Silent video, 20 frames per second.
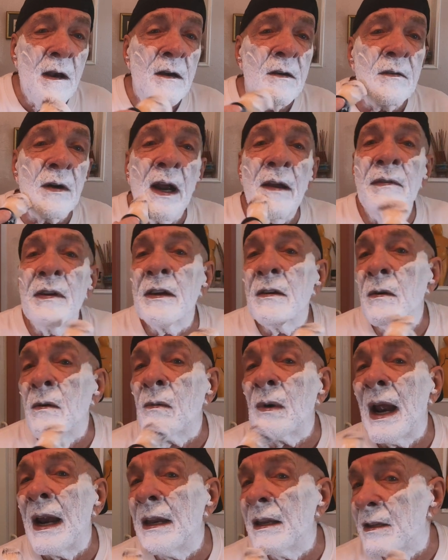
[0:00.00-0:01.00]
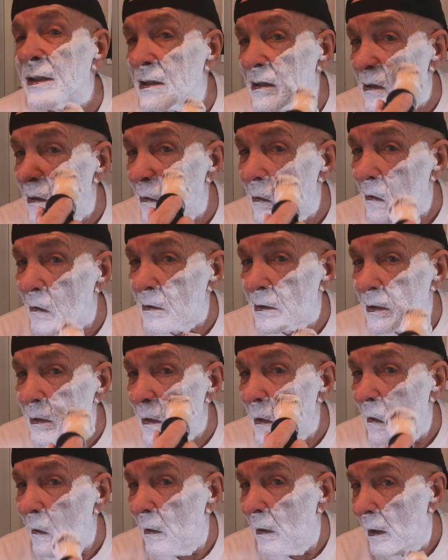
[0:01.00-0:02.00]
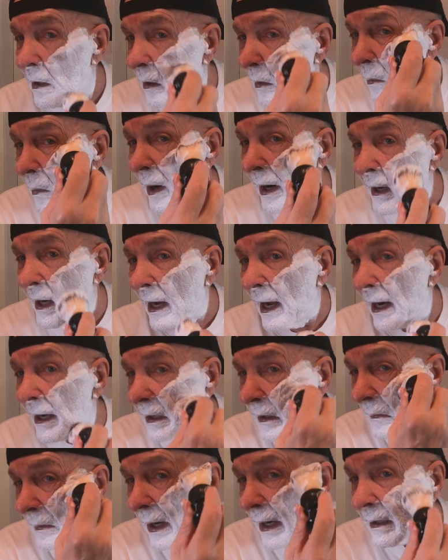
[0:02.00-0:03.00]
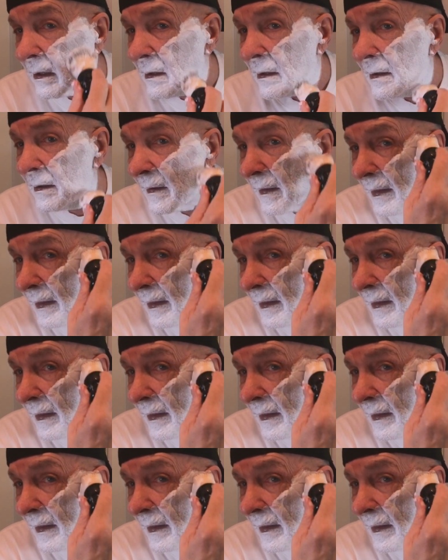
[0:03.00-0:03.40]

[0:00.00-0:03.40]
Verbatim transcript: driving riding scooters. Why not, right?